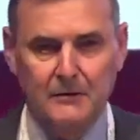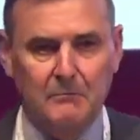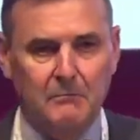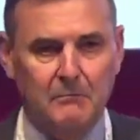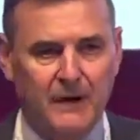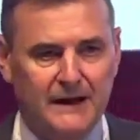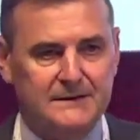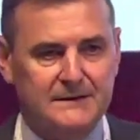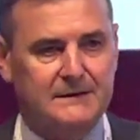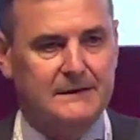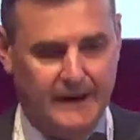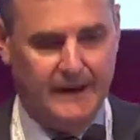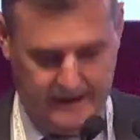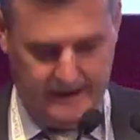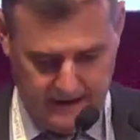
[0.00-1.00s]
but
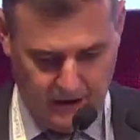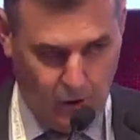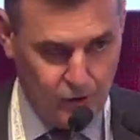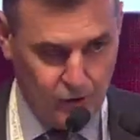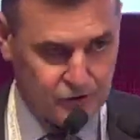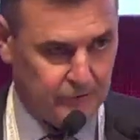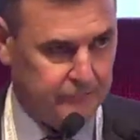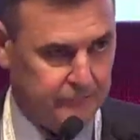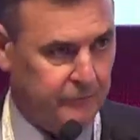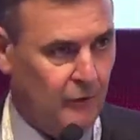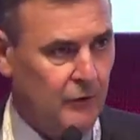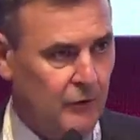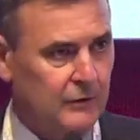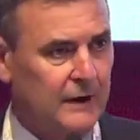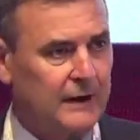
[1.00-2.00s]
also
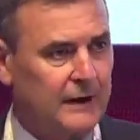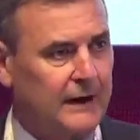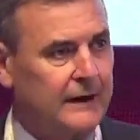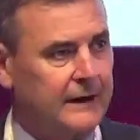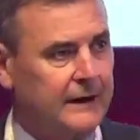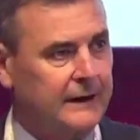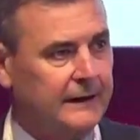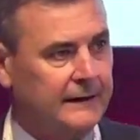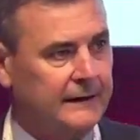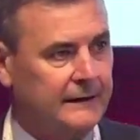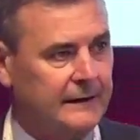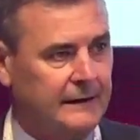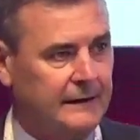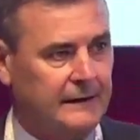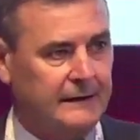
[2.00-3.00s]
for
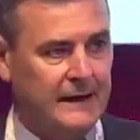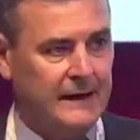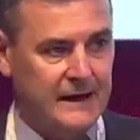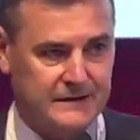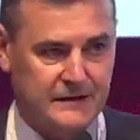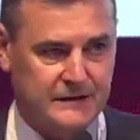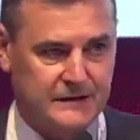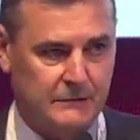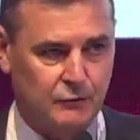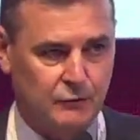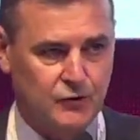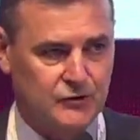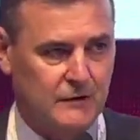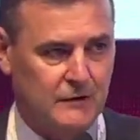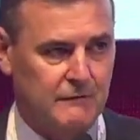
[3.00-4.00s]
gas
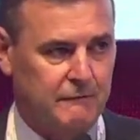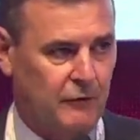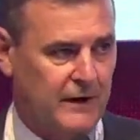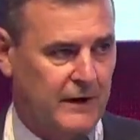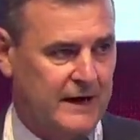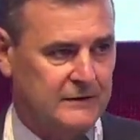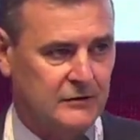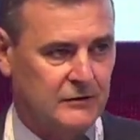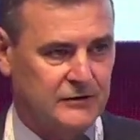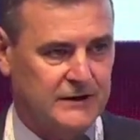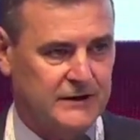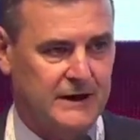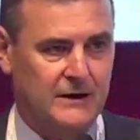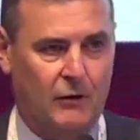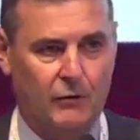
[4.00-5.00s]
distribution, for
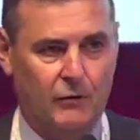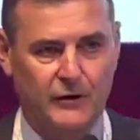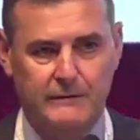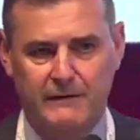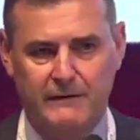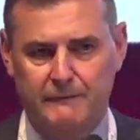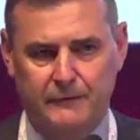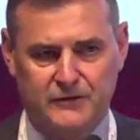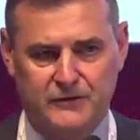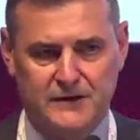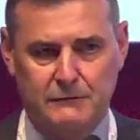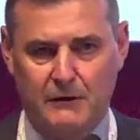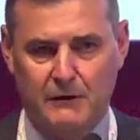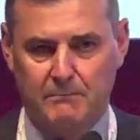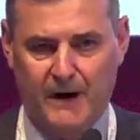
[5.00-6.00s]
hydrogen, or even for
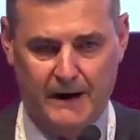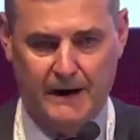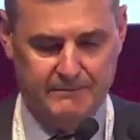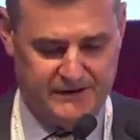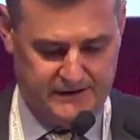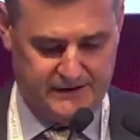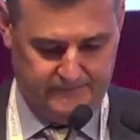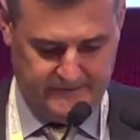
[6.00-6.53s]
sewer pipes.